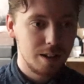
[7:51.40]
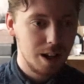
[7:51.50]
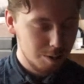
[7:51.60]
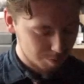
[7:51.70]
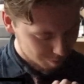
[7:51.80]

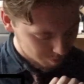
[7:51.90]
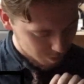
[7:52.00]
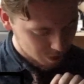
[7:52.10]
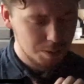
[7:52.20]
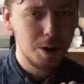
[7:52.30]
Now,
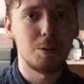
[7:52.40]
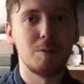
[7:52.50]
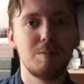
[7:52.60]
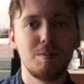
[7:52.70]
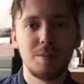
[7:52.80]
the crow,
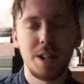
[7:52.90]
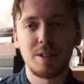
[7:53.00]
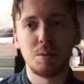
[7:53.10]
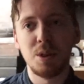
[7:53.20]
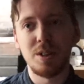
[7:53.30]

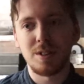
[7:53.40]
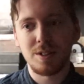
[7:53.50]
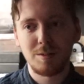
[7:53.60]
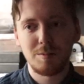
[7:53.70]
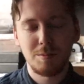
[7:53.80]
that's a bird.
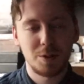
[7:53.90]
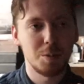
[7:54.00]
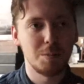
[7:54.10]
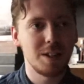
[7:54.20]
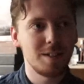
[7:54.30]

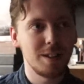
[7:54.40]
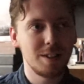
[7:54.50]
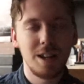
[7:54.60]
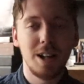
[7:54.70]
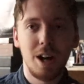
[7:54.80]
Some might
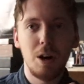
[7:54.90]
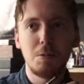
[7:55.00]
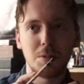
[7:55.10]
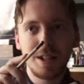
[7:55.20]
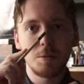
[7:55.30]
think,
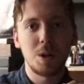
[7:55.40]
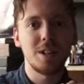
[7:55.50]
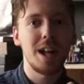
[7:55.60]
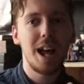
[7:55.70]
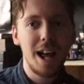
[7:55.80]
oh, that
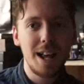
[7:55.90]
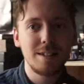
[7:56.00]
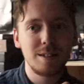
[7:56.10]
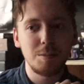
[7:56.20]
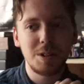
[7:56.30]
one
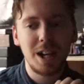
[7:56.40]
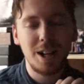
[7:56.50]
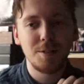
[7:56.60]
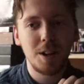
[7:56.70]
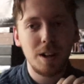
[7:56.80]
has to
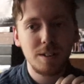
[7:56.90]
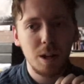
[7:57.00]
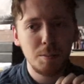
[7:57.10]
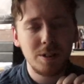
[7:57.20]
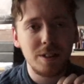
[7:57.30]
have an odd
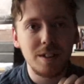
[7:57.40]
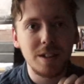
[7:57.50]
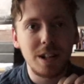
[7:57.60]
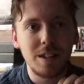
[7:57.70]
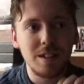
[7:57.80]
number
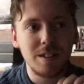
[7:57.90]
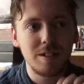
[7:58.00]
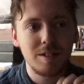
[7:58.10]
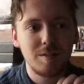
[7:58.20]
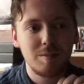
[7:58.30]
underneath it.
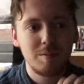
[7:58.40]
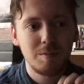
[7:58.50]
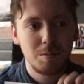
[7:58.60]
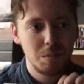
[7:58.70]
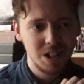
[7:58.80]

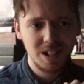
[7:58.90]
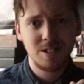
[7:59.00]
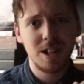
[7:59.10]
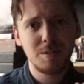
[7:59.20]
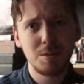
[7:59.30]
But that's
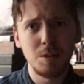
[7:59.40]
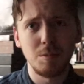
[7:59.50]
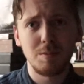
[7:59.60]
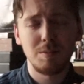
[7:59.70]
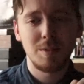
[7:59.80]
not true.
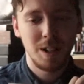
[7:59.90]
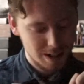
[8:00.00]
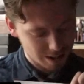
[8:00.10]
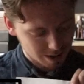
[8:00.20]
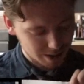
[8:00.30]

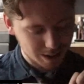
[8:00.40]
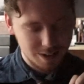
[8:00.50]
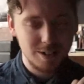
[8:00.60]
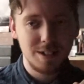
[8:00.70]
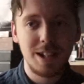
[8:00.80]
Like I
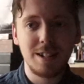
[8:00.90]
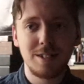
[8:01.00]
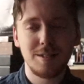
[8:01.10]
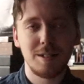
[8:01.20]
just said,